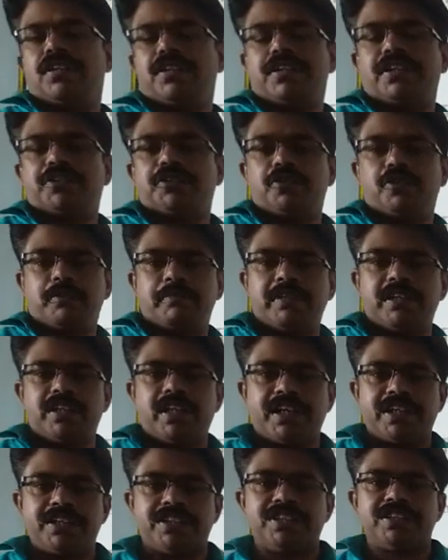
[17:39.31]
does not mean
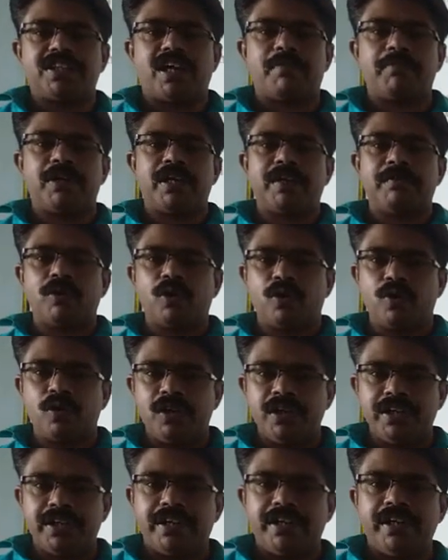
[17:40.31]
that it is applicable
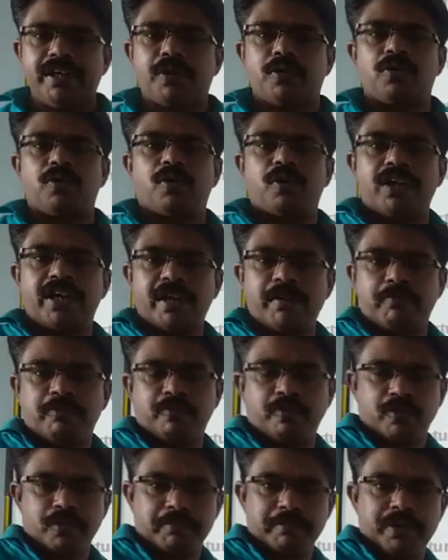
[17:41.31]
only here or only
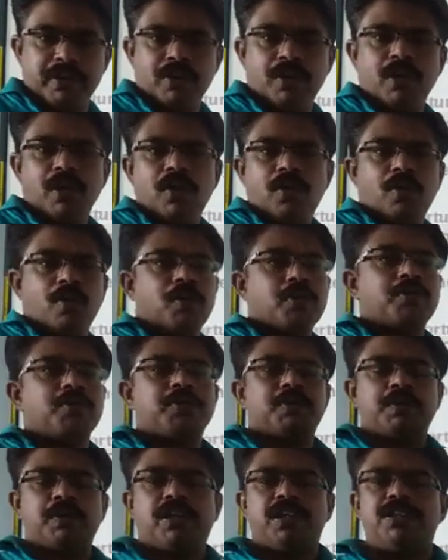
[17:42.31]
for me or
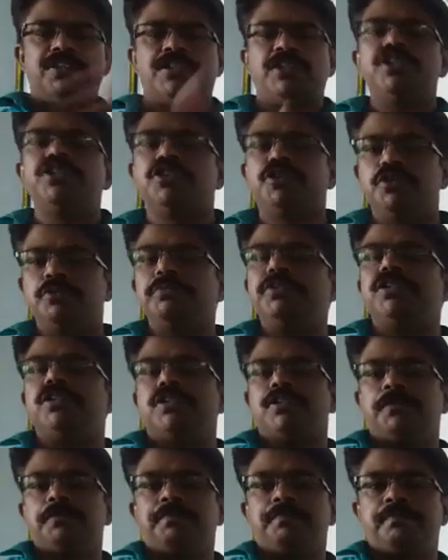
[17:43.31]
those who are listening to
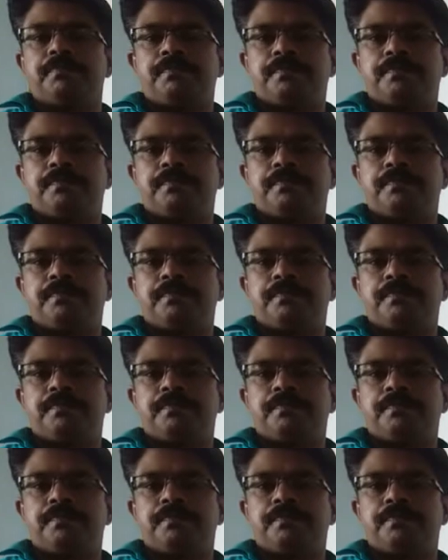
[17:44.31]
me.